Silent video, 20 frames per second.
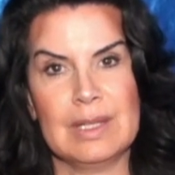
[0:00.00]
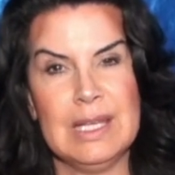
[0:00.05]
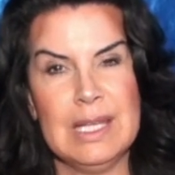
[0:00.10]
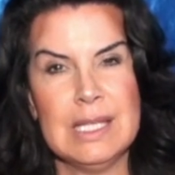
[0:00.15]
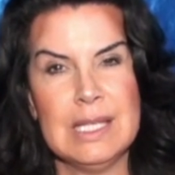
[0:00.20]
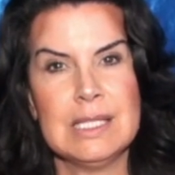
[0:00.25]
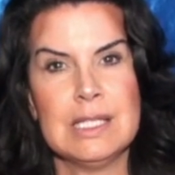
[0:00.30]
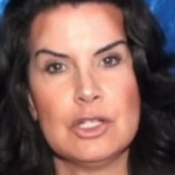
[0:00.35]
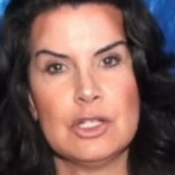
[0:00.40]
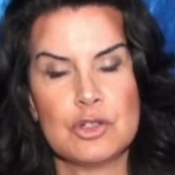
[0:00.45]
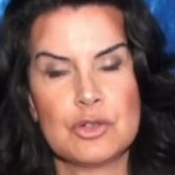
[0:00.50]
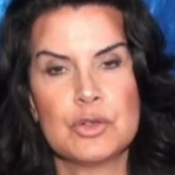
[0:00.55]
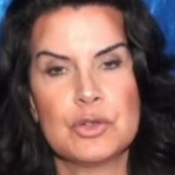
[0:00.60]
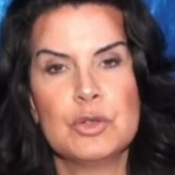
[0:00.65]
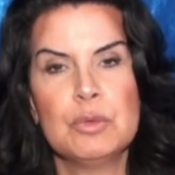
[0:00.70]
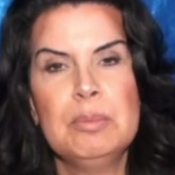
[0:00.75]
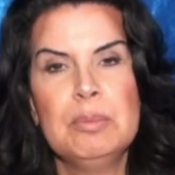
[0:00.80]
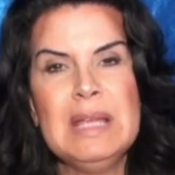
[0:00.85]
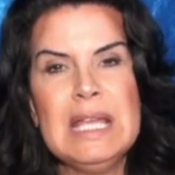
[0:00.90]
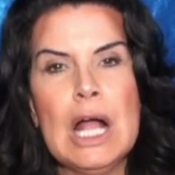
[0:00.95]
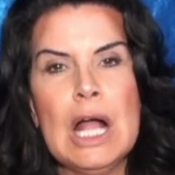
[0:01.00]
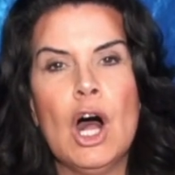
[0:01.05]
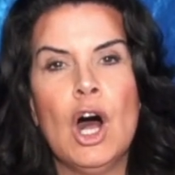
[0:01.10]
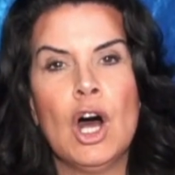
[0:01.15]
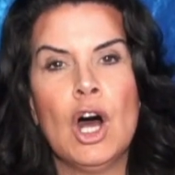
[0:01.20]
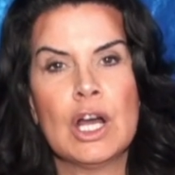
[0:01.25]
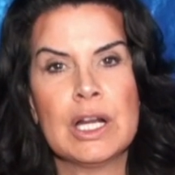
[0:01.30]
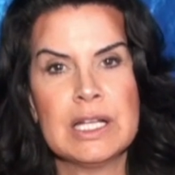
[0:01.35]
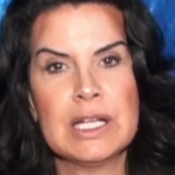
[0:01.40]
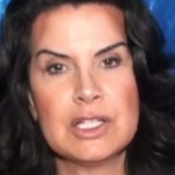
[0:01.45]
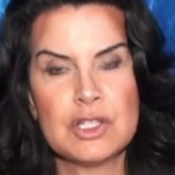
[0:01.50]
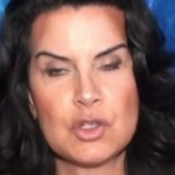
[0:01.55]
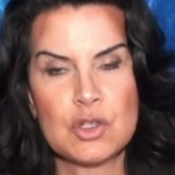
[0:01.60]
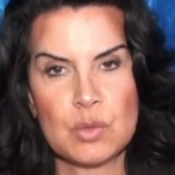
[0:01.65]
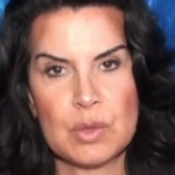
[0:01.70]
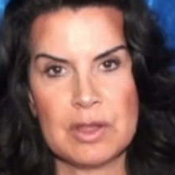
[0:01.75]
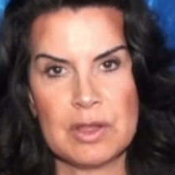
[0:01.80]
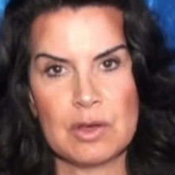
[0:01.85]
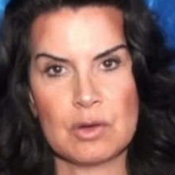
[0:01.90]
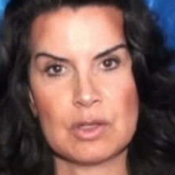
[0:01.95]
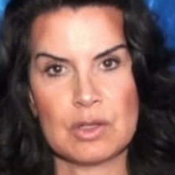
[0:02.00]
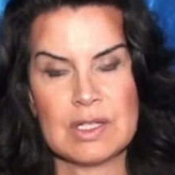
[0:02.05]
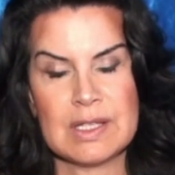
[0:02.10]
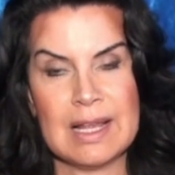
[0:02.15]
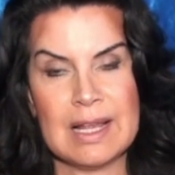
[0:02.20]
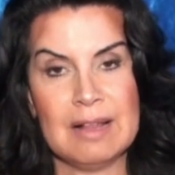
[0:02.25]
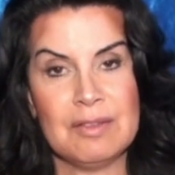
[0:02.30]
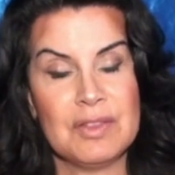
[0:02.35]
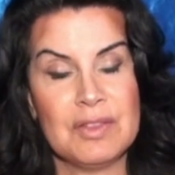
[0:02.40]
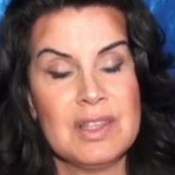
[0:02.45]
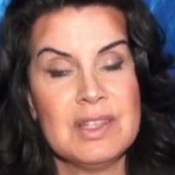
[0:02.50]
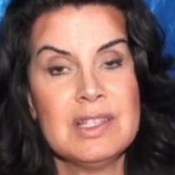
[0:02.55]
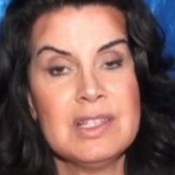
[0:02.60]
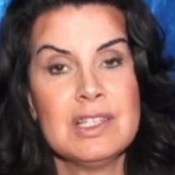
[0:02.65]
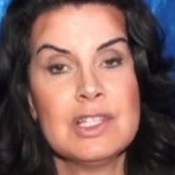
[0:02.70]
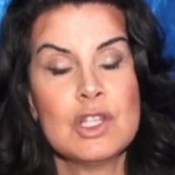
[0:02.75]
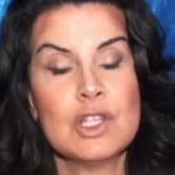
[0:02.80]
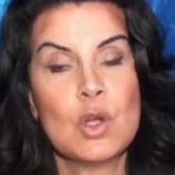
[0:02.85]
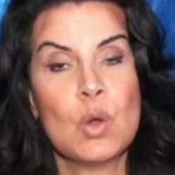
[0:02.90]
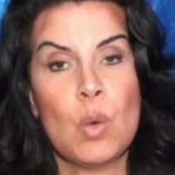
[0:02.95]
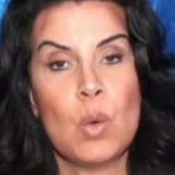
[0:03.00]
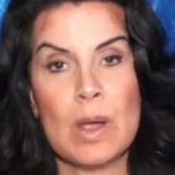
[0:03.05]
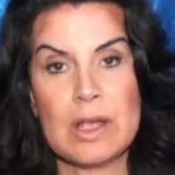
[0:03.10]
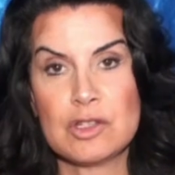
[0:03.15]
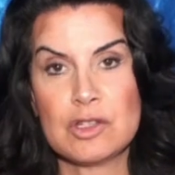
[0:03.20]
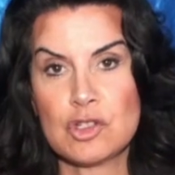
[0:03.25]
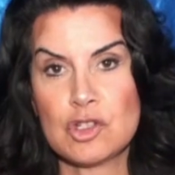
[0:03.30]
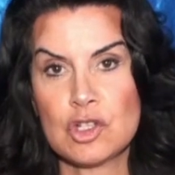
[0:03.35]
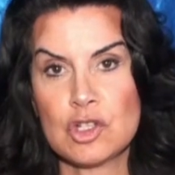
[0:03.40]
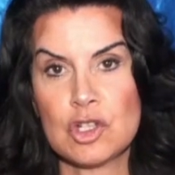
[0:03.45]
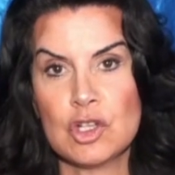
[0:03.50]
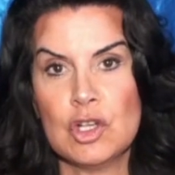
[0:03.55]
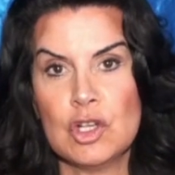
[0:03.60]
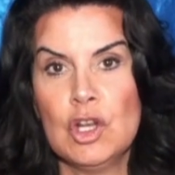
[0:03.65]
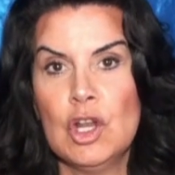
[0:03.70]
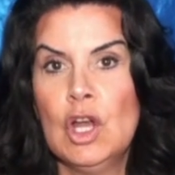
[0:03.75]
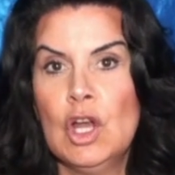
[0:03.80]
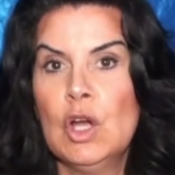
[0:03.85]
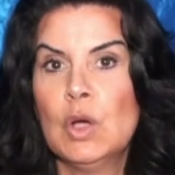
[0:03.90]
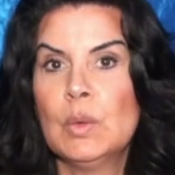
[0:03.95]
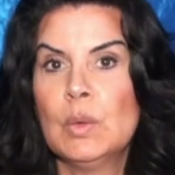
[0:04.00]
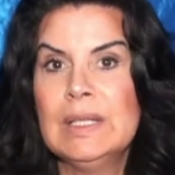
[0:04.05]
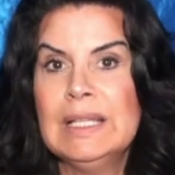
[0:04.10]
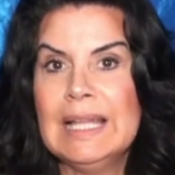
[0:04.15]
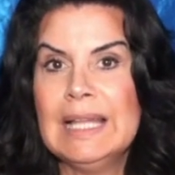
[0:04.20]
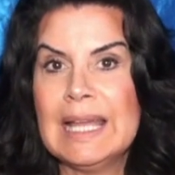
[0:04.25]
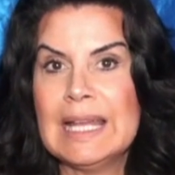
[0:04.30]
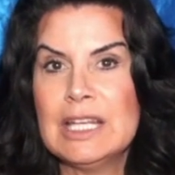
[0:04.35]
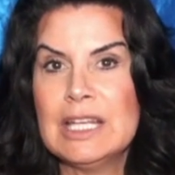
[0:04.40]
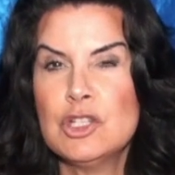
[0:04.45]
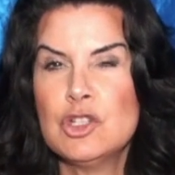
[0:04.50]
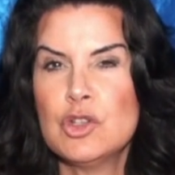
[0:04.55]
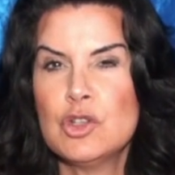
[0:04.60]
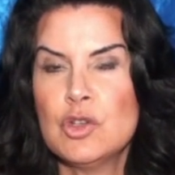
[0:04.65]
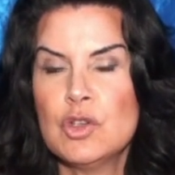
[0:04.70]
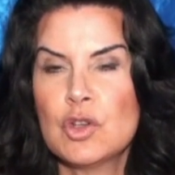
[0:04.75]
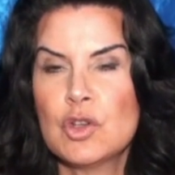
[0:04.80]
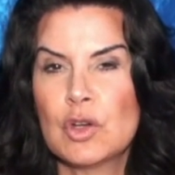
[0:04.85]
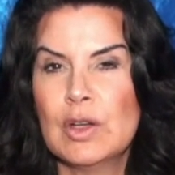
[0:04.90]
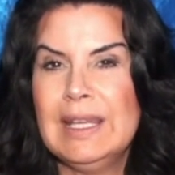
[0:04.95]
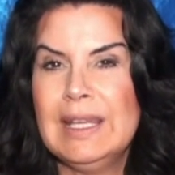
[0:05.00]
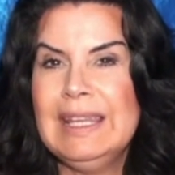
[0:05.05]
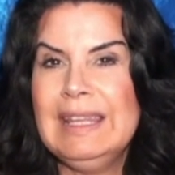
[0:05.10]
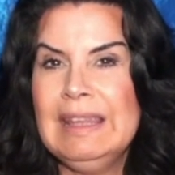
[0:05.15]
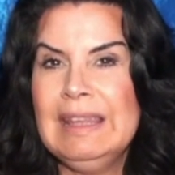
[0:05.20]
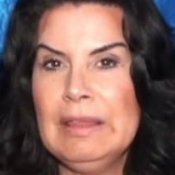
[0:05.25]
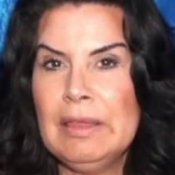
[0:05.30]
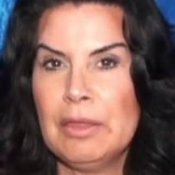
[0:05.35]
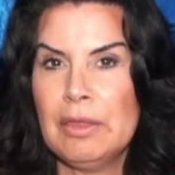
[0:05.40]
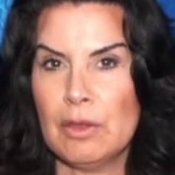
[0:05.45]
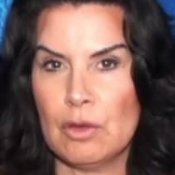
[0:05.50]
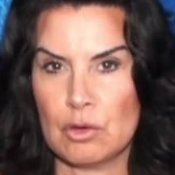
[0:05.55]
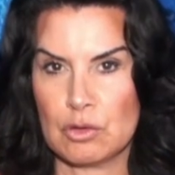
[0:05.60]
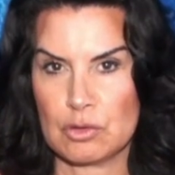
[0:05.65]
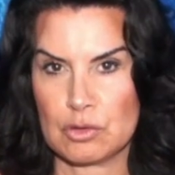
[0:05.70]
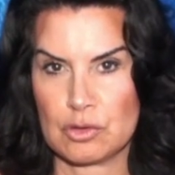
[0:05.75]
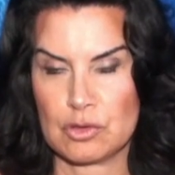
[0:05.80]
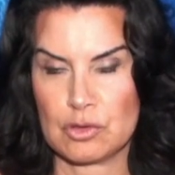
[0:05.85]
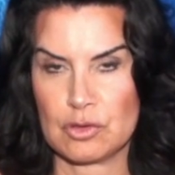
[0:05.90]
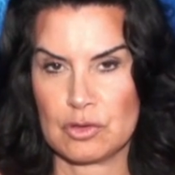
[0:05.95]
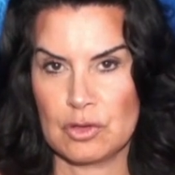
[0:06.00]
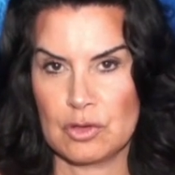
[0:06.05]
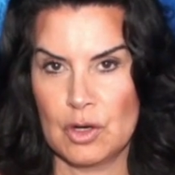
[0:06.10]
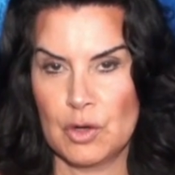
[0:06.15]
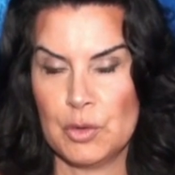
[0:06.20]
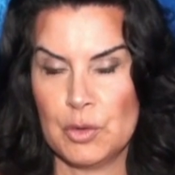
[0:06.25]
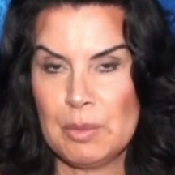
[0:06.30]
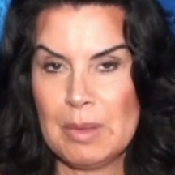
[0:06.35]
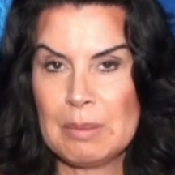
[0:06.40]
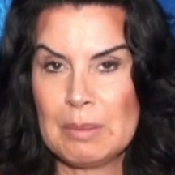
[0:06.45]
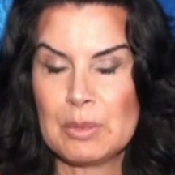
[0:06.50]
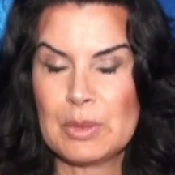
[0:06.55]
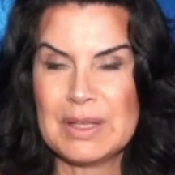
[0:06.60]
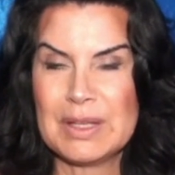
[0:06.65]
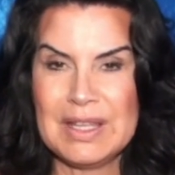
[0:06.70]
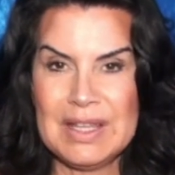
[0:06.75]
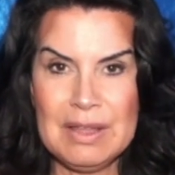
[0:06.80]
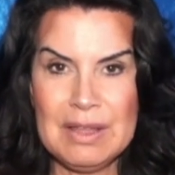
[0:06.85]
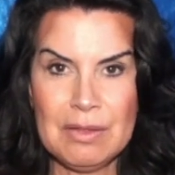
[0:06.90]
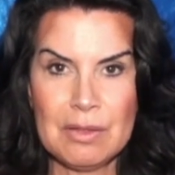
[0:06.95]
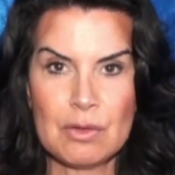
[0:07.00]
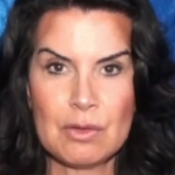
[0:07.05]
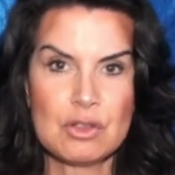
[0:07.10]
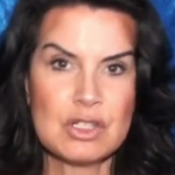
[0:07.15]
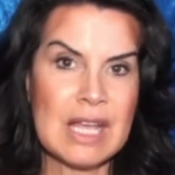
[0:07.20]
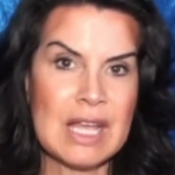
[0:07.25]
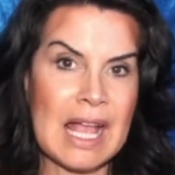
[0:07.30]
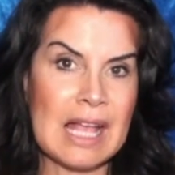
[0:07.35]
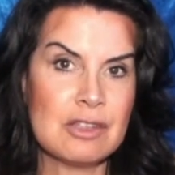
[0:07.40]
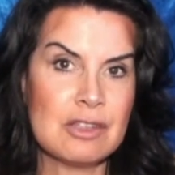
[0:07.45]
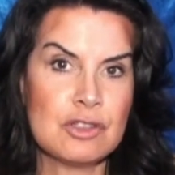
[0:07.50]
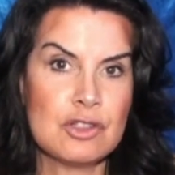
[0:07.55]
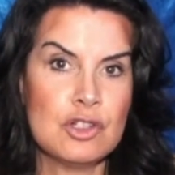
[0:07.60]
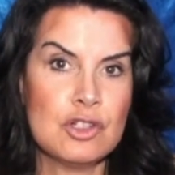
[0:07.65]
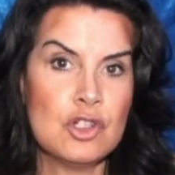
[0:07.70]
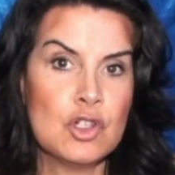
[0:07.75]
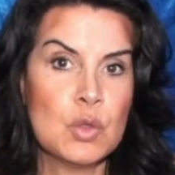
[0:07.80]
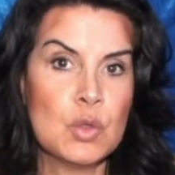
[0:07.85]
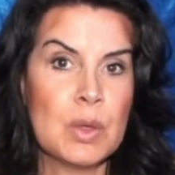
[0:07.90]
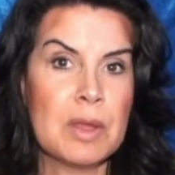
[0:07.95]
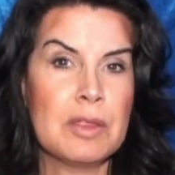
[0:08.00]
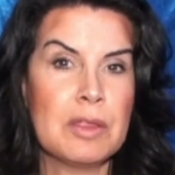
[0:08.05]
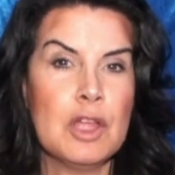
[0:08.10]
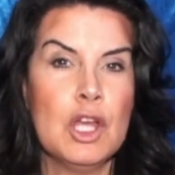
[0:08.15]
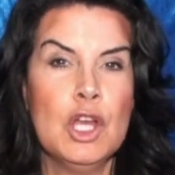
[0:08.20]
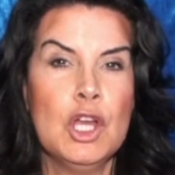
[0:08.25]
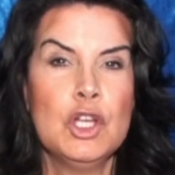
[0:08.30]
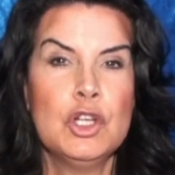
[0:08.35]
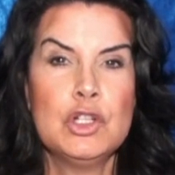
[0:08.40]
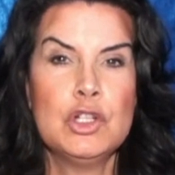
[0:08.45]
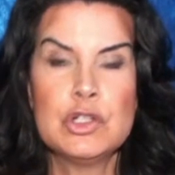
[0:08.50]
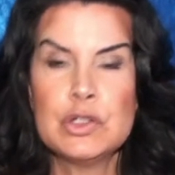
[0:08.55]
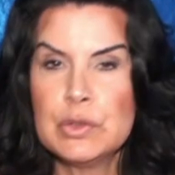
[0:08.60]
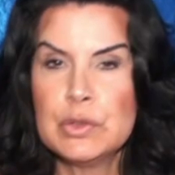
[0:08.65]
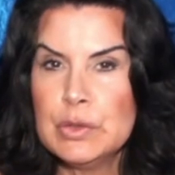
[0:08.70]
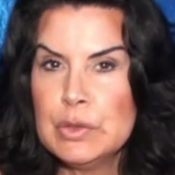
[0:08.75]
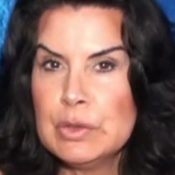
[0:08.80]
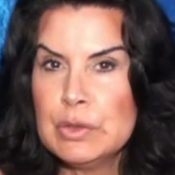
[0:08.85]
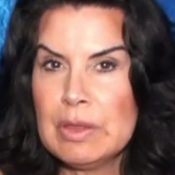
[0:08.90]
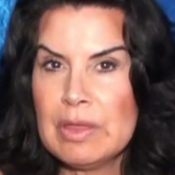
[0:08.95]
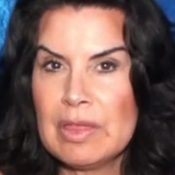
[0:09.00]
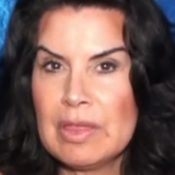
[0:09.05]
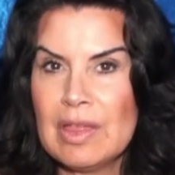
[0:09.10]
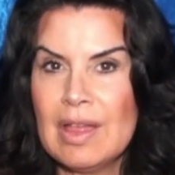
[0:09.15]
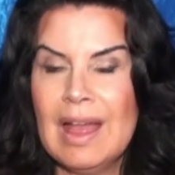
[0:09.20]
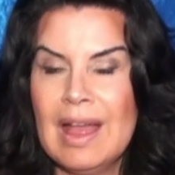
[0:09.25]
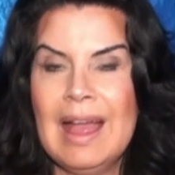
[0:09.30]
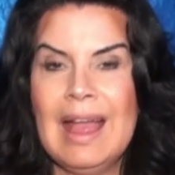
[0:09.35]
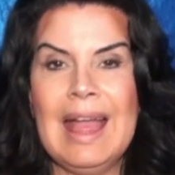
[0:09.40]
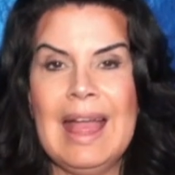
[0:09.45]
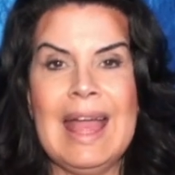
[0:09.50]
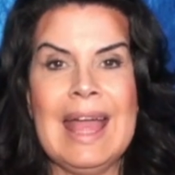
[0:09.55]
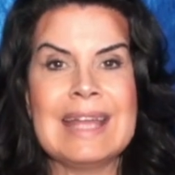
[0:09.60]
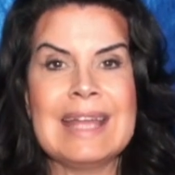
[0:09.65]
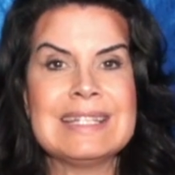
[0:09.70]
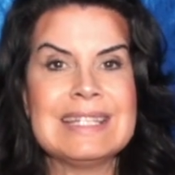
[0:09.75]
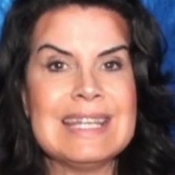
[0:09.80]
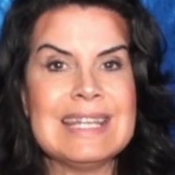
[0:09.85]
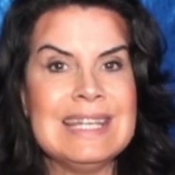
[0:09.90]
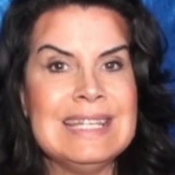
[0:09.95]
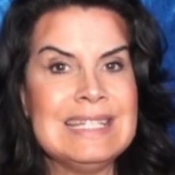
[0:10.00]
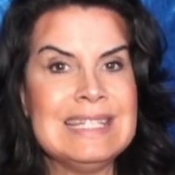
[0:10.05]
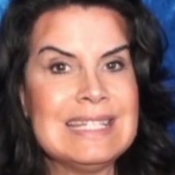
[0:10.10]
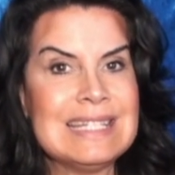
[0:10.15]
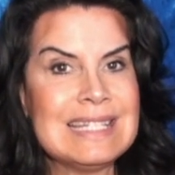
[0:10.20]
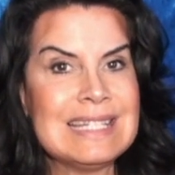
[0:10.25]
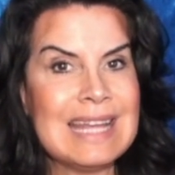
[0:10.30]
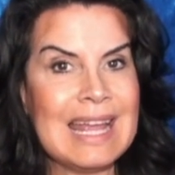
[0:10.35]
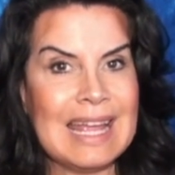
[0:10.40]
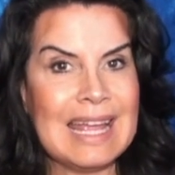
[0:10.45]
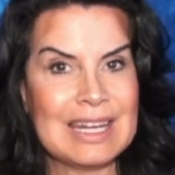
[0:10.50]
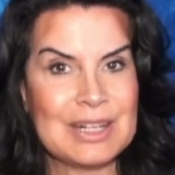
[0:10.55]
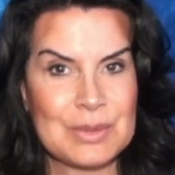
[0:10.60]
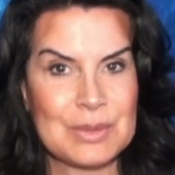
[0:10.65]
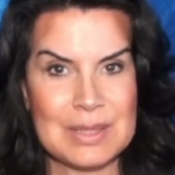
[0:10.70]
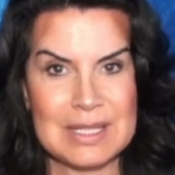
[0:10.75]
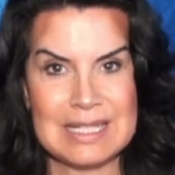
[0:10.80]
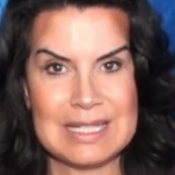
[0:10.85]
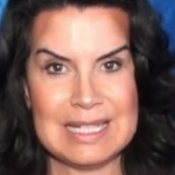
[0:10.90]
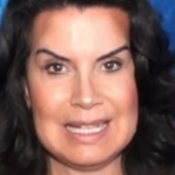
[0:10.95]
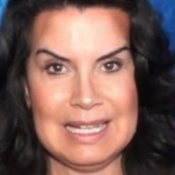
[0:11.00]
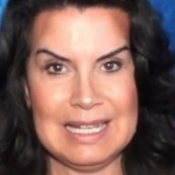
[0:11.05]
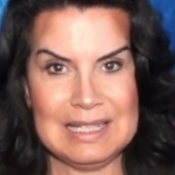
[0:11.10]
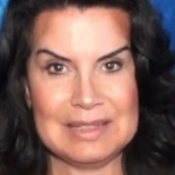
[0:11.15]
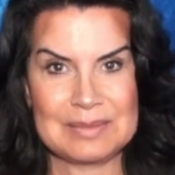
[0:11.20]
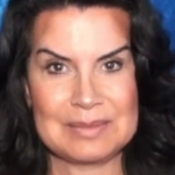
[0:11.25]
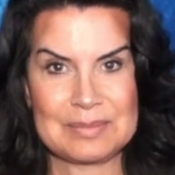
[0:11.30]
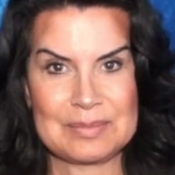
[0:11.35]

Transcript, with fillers: Is it true? Be honest with yourself. This is the question related to your ethos. Remember, ethos has to do with truth and integrity.